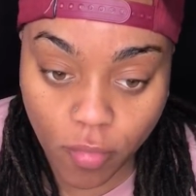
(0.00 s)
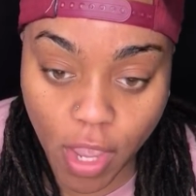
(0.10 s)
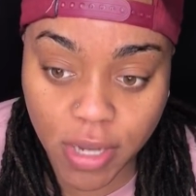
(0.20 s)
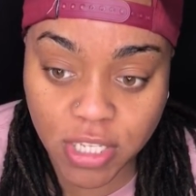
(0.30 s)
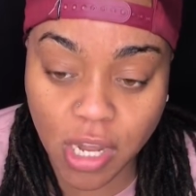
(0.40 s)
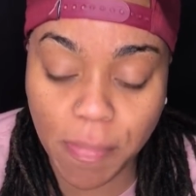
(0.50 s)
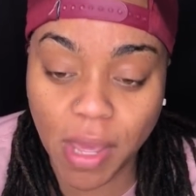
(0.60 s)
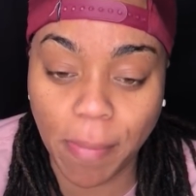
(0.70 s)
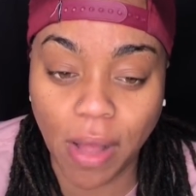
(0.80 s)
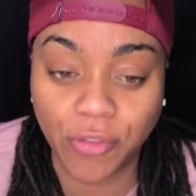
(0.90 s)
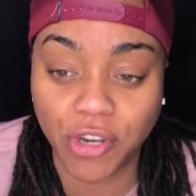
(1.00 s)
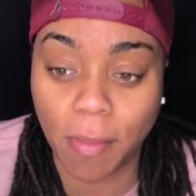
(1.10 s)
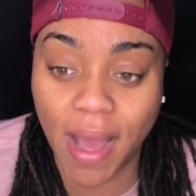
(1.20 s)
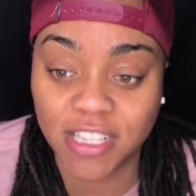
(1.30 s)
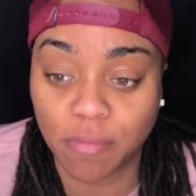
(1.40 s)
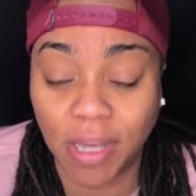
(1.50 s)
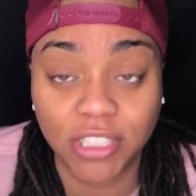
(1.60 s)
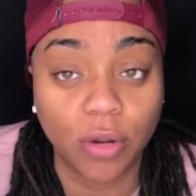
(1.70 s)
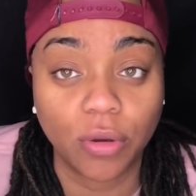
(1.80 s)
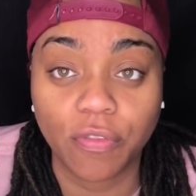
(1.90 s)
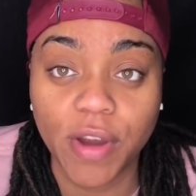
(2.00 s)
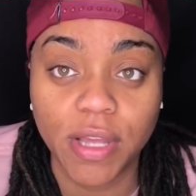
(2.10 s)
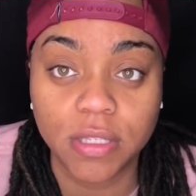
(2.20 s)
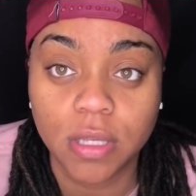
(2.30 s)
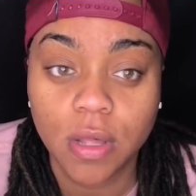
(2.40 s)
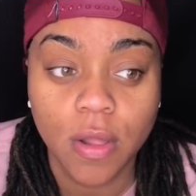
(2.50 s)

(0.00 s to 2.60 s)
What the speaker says: and it's gonna be about the demise of my circle of friends,